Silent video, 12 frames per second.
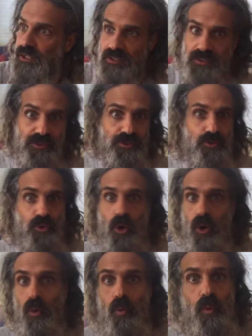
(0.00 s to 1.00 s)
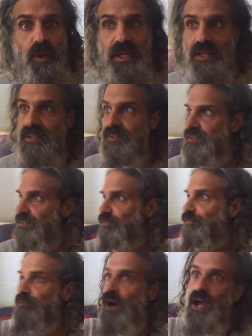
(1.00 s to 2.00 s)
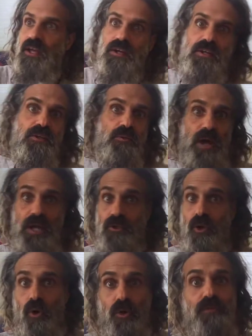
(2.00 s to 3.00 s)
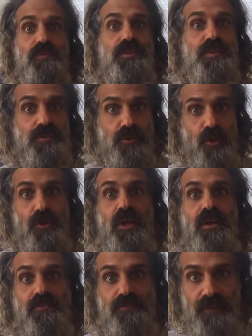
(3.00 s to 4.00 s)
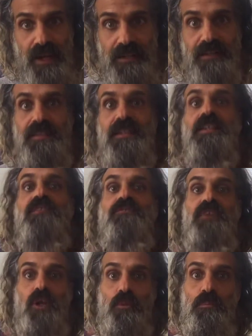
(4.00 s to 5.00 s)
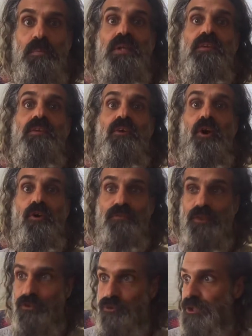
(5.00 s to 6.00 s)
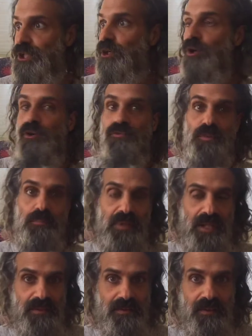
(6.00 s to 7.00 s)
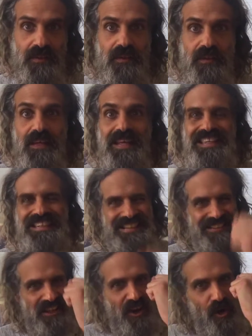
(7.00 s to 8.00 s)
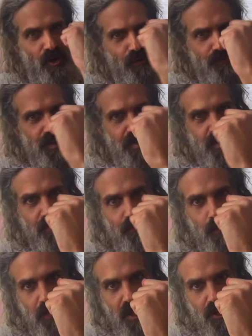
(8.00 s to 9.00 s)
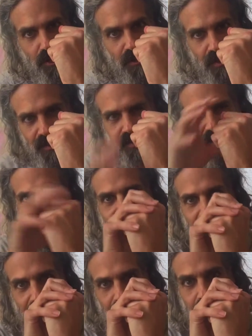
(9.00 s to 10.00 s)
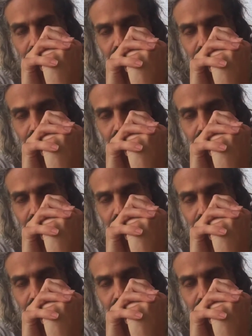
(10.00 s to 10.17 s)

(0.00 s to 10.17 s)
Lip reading: strong winds, fire, right? All of this is going to affect the development of the tree or of the plant. Yet all of this information is there